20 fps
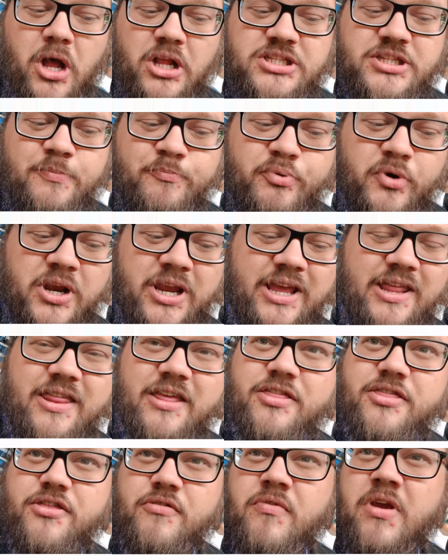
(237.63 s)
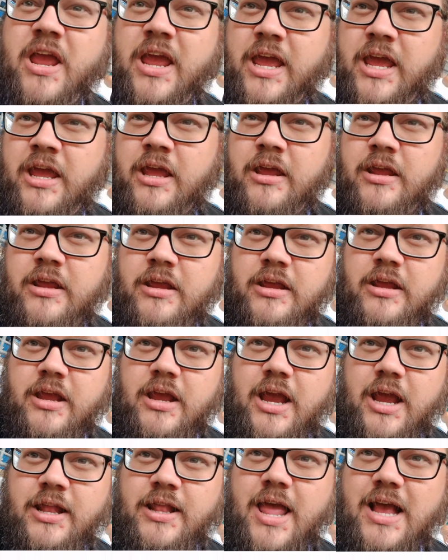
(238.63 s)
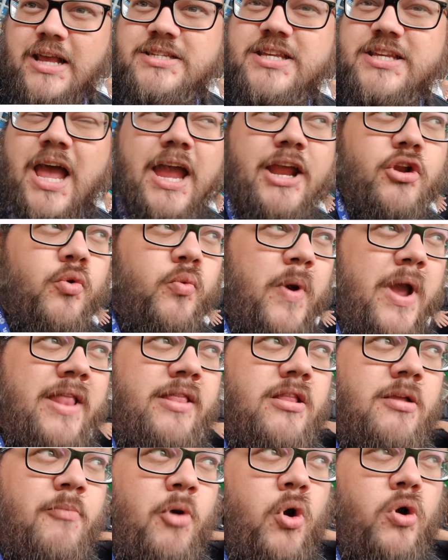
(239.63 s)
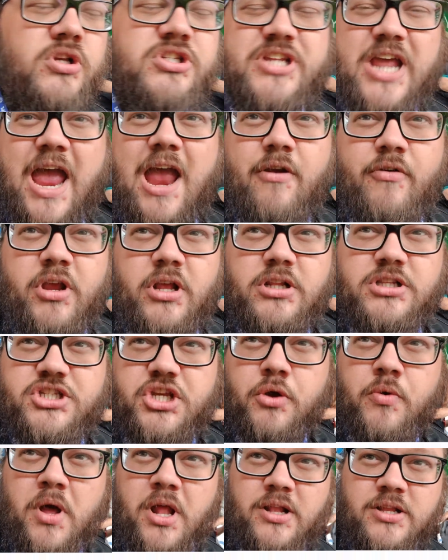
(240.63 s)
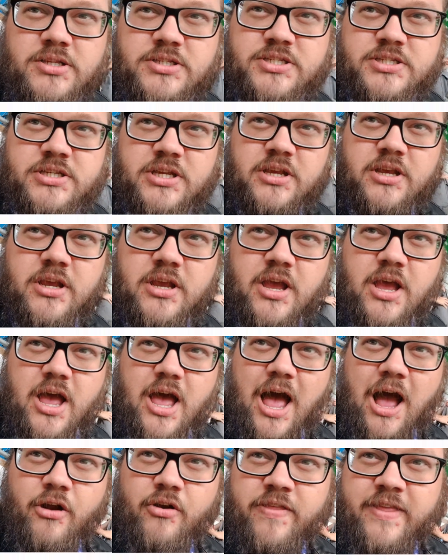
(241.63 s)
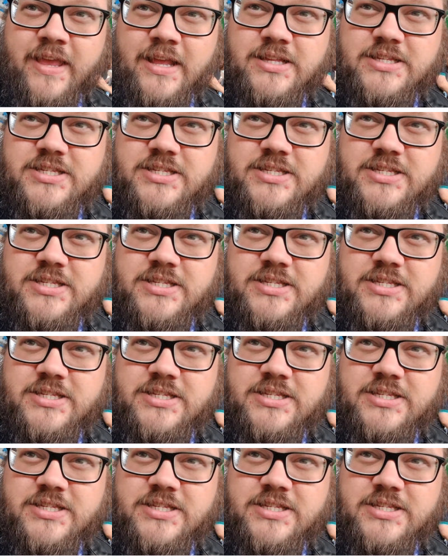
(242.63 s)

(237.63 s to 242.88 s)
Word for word: Potts and Bree are the three in their side who win the most aerial duels out of the